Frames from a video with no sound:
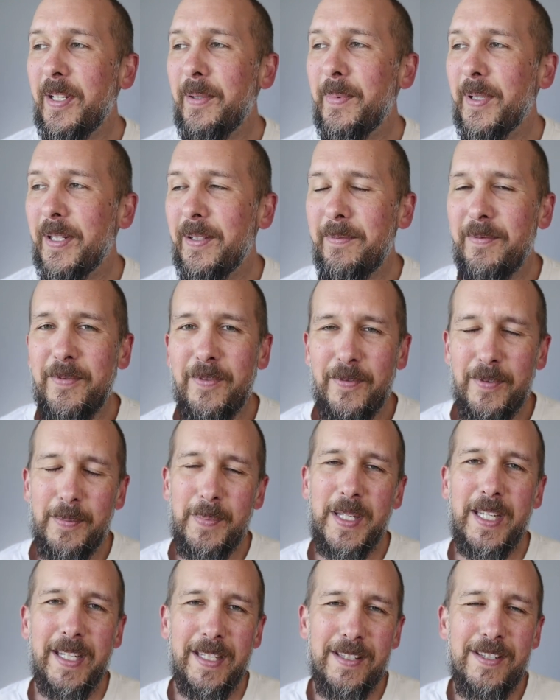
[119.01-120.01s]
but for
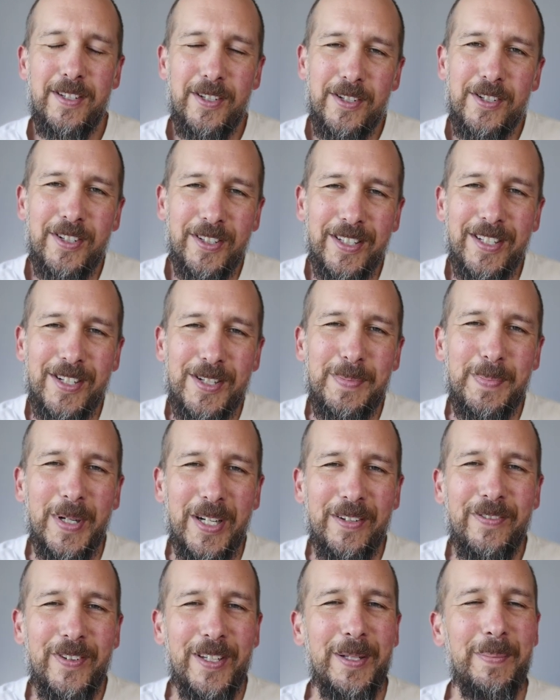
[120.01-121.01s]
me, it's usually just my
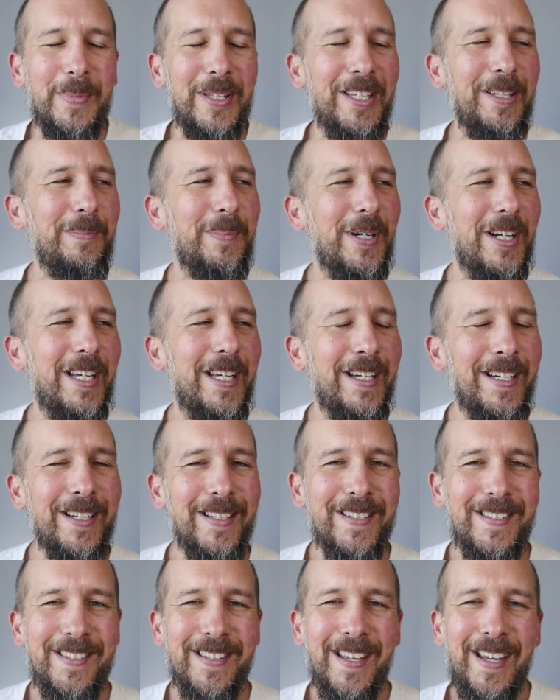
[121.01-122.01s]
family in my
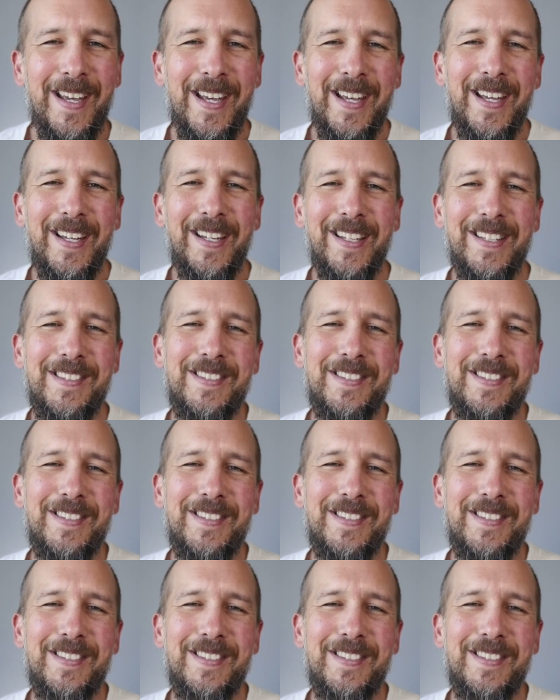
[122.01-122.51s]
house. And